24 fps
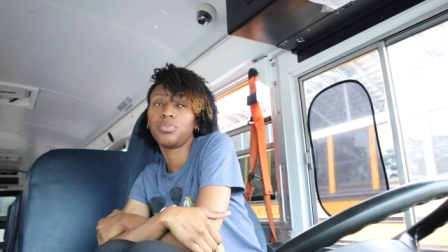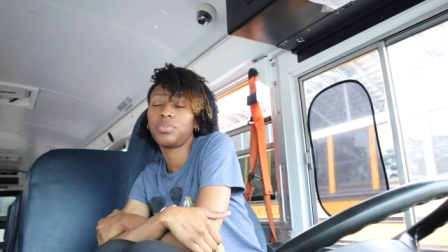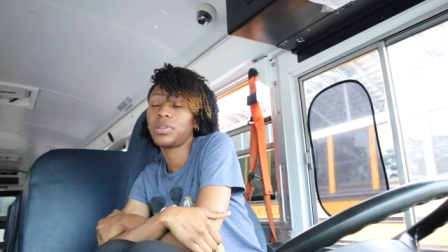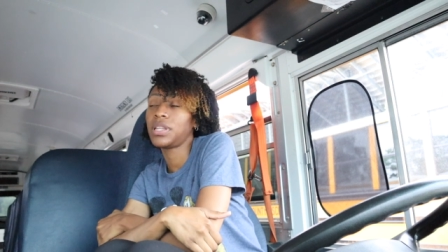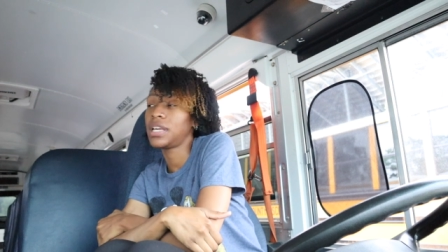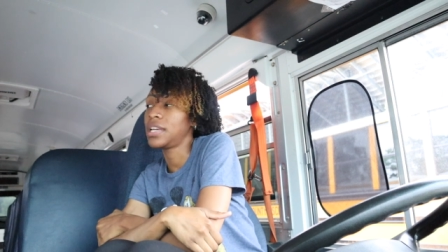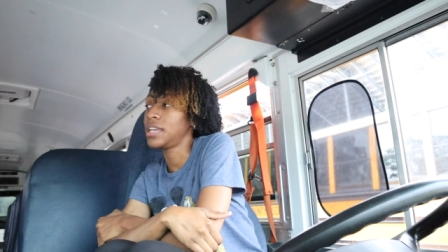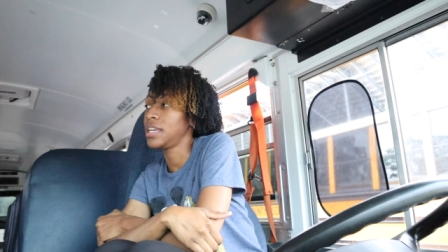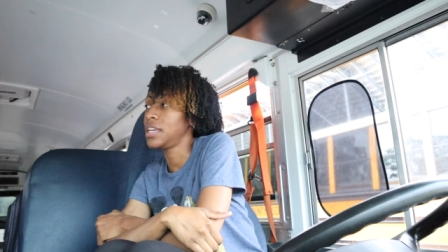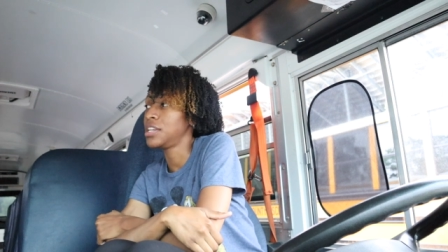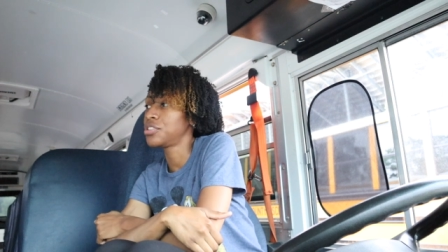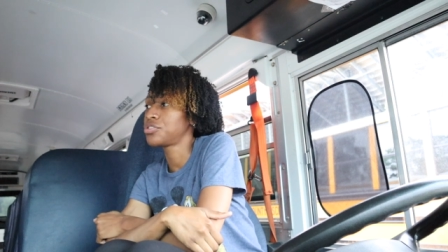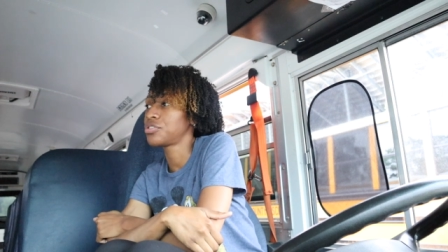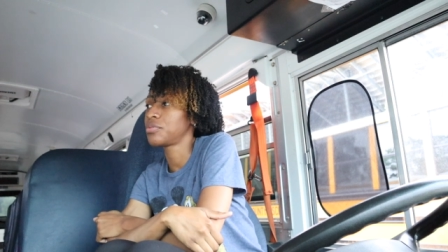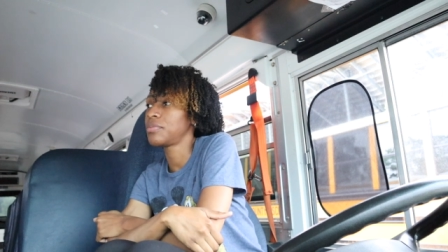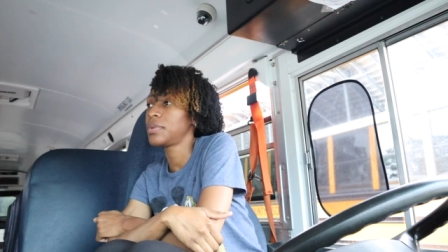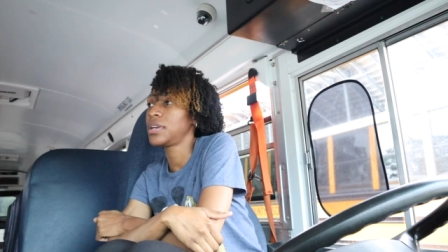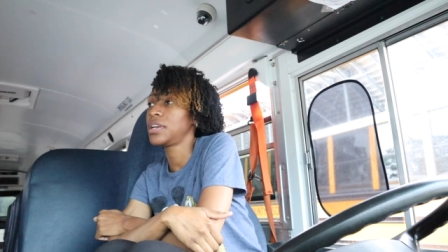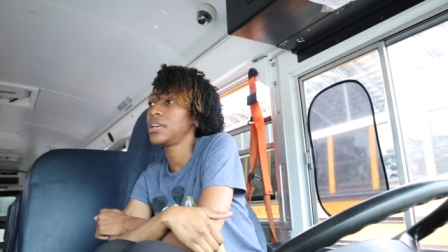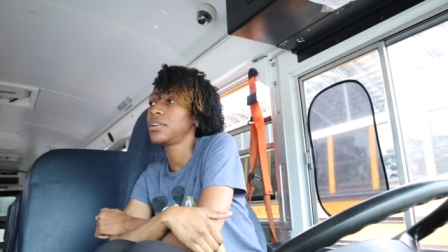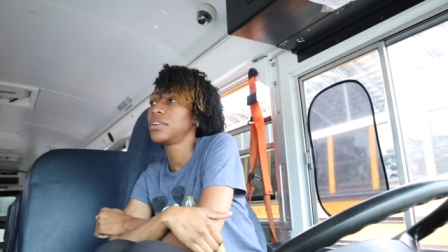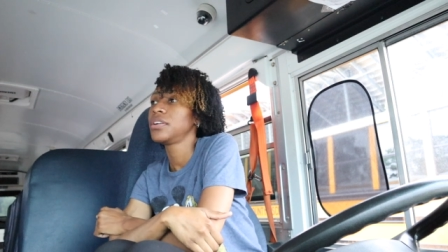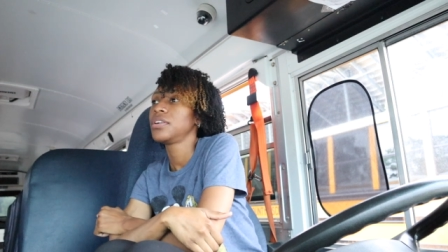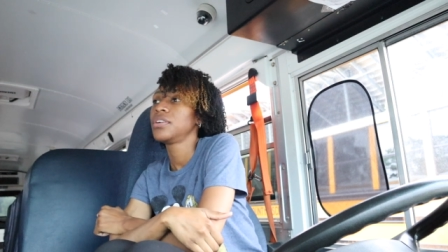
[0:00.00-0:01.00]
play an
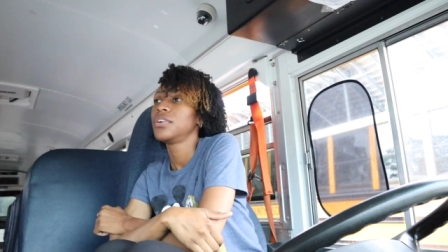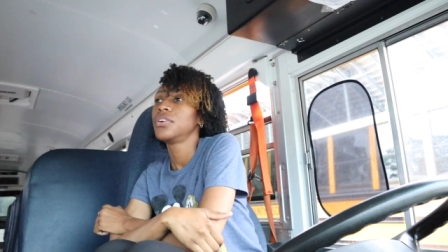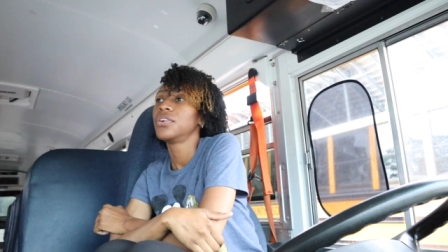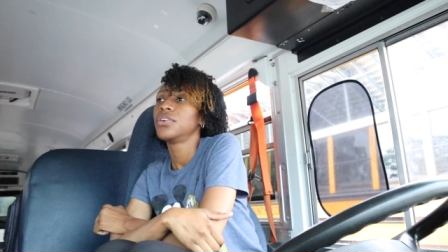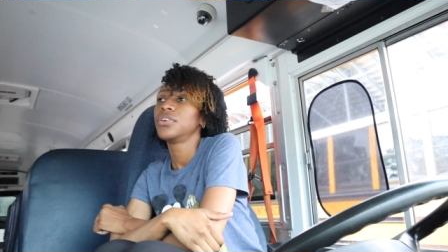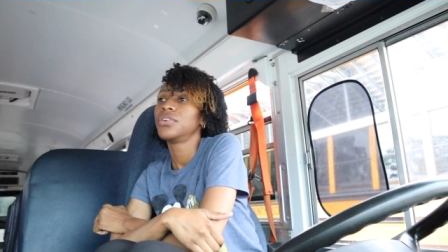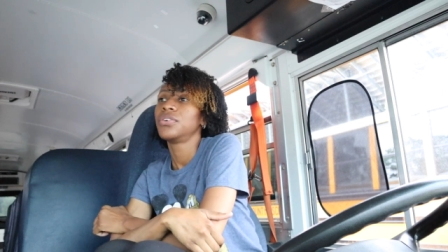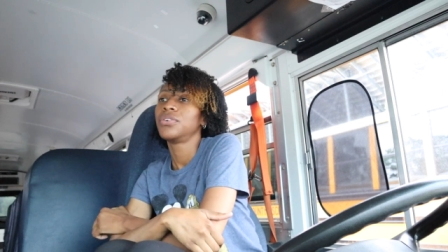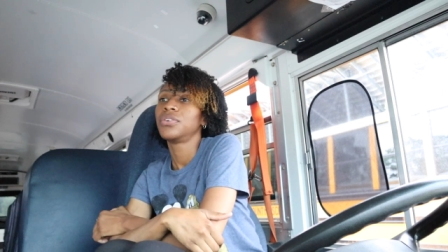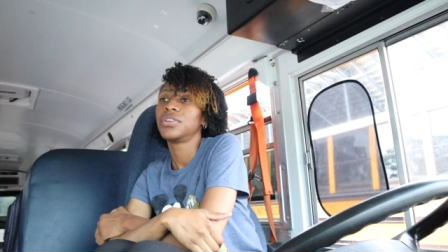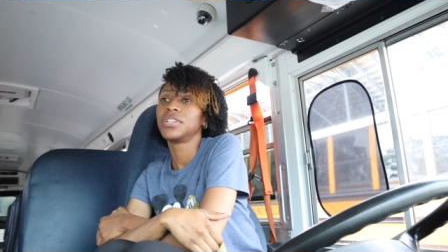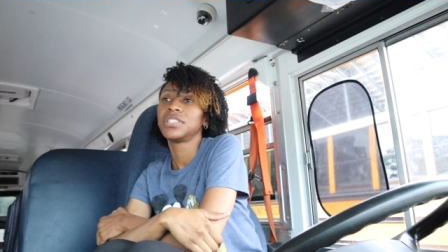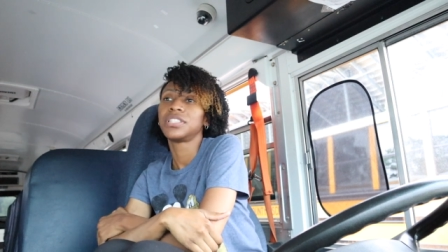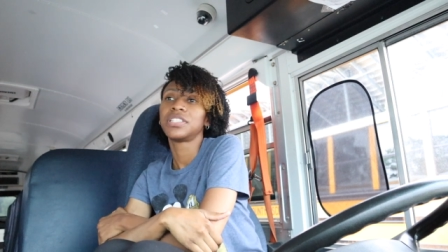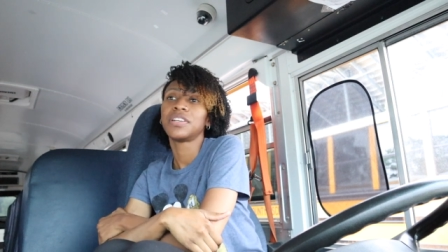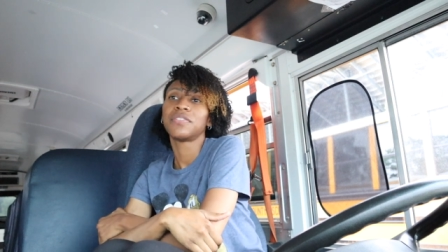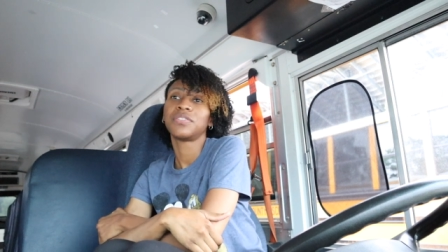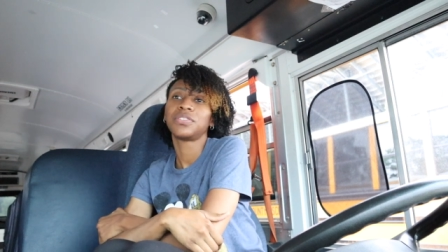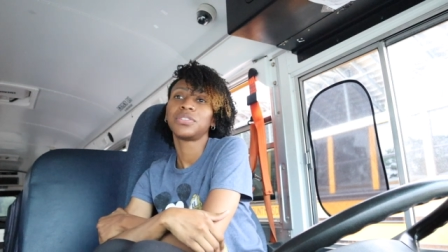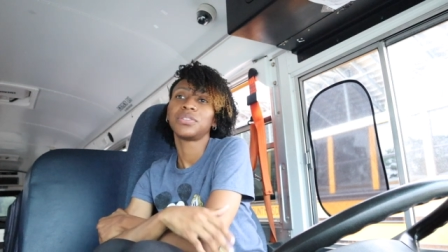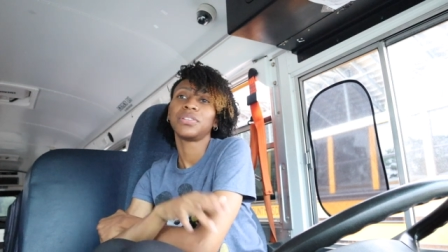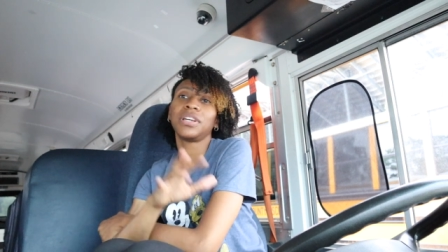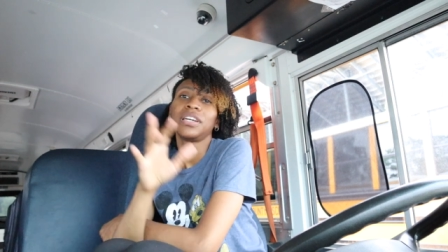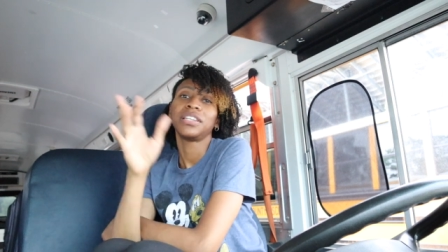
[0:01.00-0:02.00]
instrument, or it's
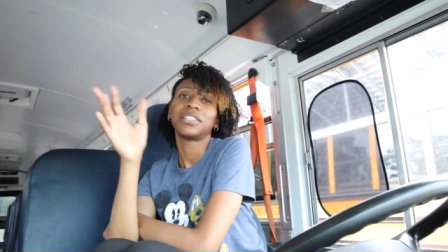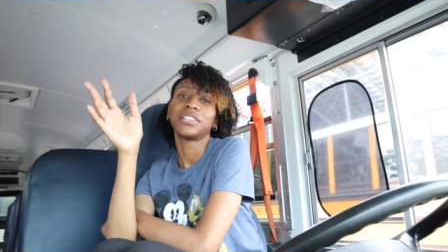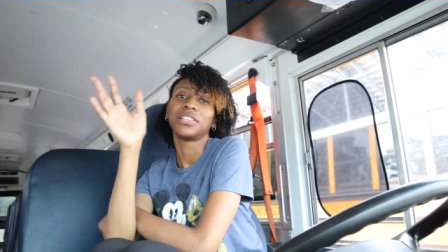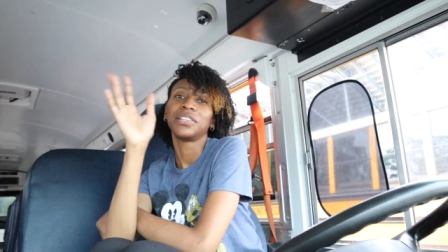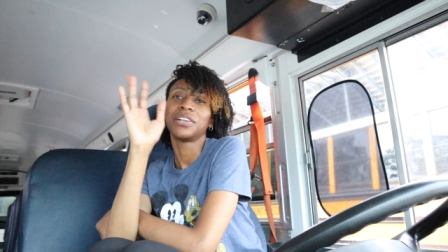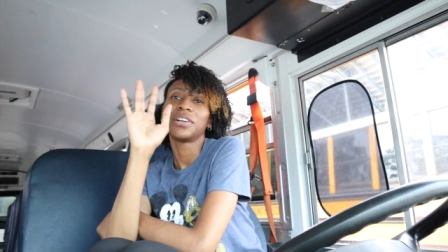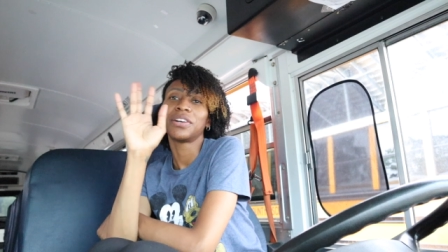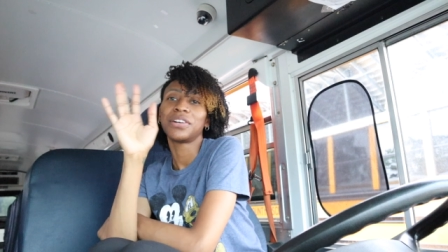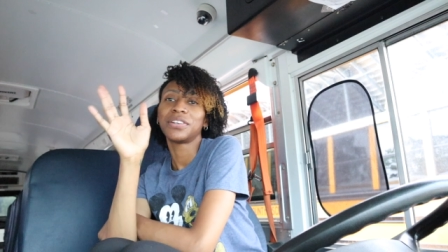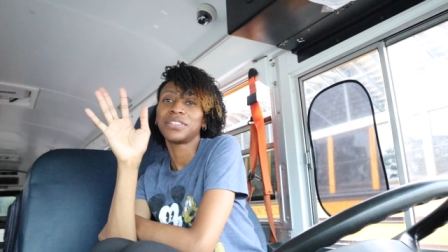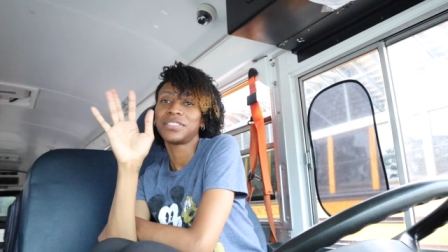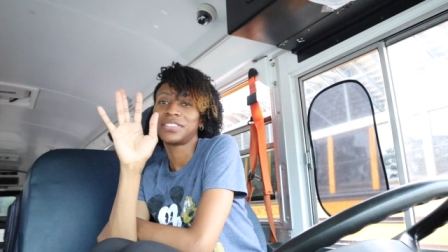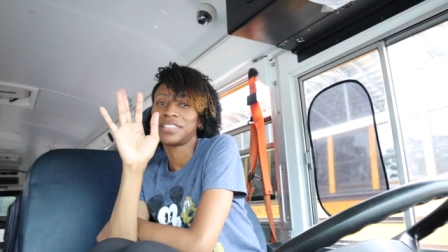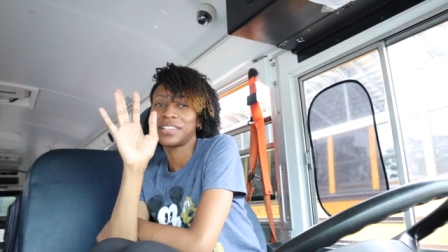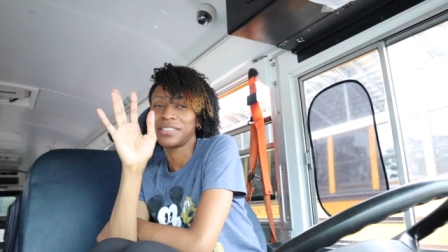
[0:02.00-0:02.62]
never too late to learn